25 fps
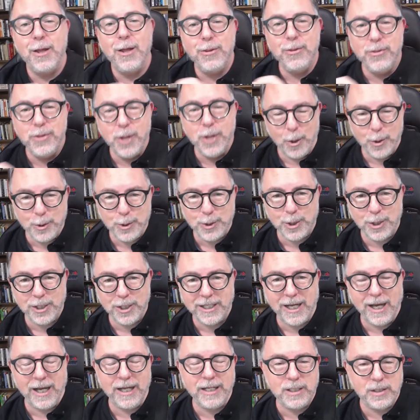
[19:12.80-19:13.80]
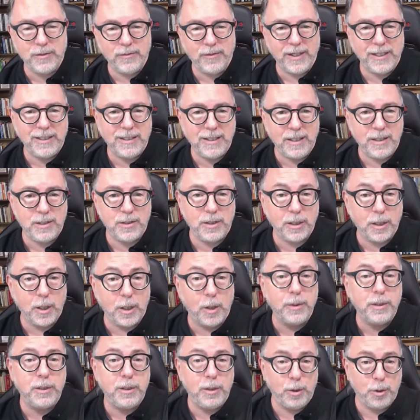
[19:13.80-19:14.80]
Those are the kinds of ideas that go
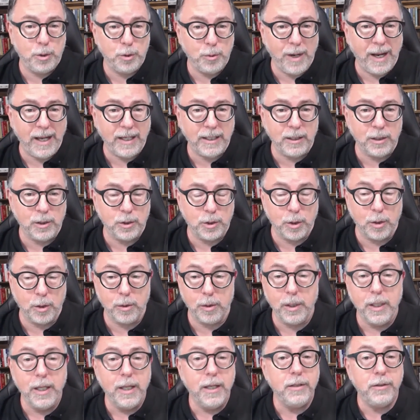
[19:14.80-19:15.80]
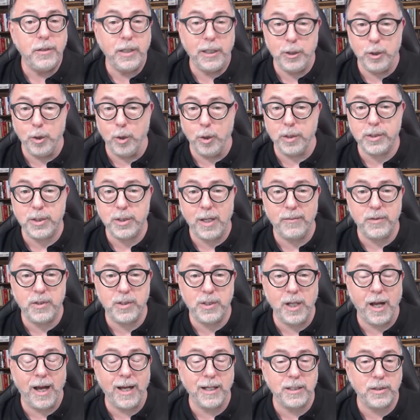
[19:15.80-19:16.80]
into your tracking journal. Then you also have
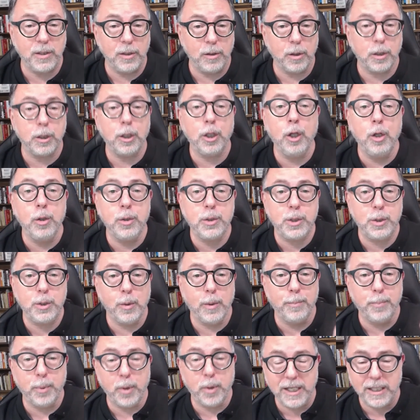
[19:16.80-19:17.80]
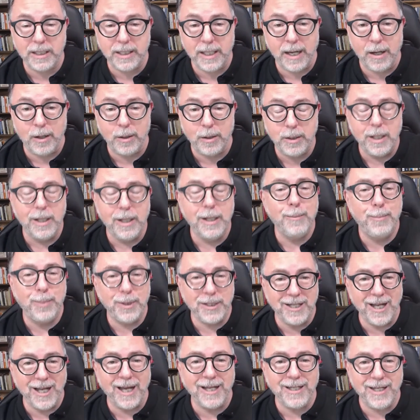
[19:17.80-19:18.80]
stocks that are close to a breakout, but
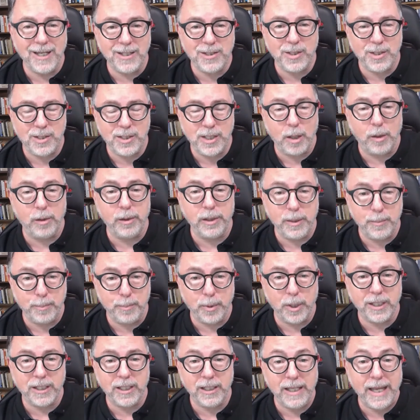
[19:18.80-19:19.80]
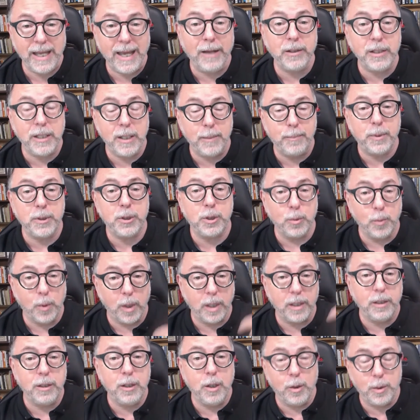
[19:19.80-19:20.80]
not necessarily breaking out yet, but you
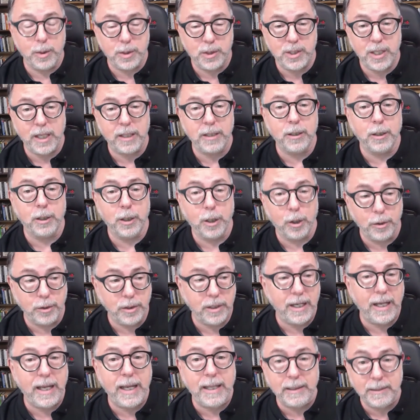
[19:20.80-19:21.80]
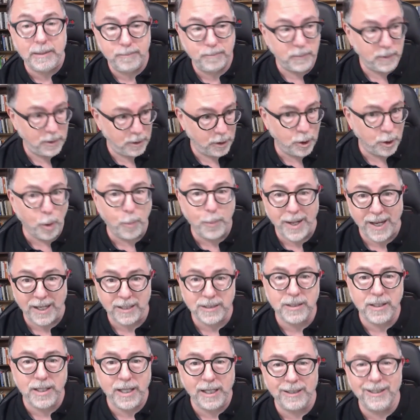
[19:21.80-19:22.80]
want to know to set an alert and go back
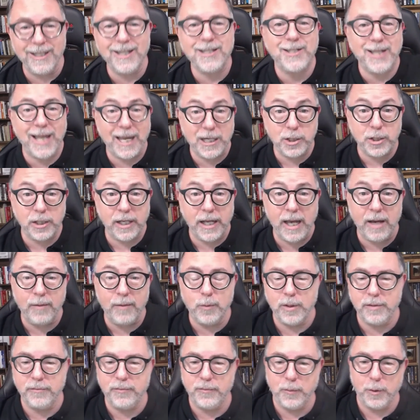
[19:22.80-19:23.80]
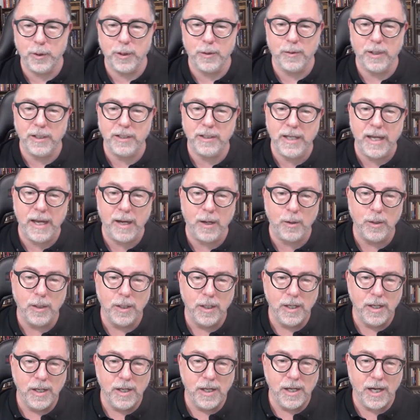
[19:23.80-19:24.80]
to that list. Actually, I have one for you right now,
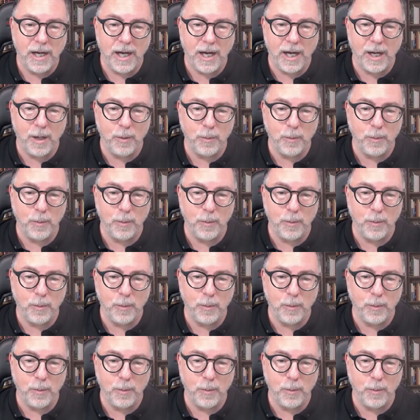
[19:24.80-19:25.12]
uh,